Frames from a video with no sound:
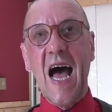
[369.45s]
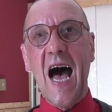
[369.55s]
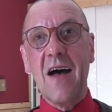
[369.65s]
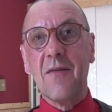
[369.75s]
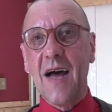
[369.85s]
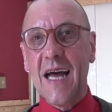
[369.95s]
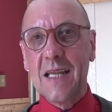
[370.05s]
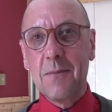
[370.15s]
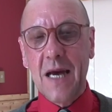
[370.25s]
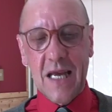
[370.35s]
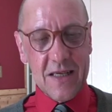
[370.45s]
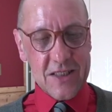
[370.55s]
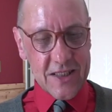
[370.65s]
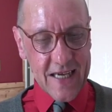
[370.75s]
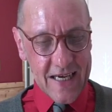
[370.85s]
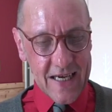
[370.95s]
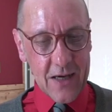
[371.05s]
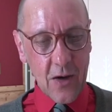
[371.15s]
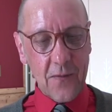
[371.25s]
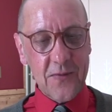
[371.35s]
I've had my
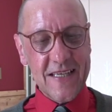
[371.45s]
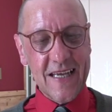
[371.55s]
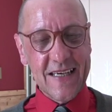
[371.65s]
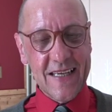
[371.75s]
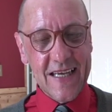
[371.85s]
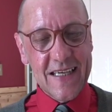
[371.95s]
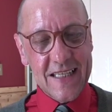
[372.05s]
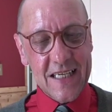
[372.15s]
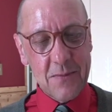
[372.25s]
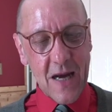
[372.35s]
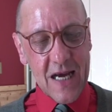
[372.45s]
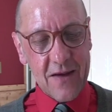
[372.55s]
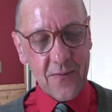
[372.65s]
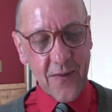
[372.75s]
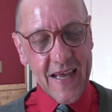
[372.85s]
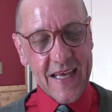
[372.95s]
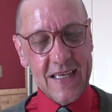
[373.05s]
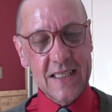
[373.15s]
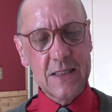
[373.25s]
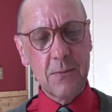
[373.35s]
share of sand kicked in my face,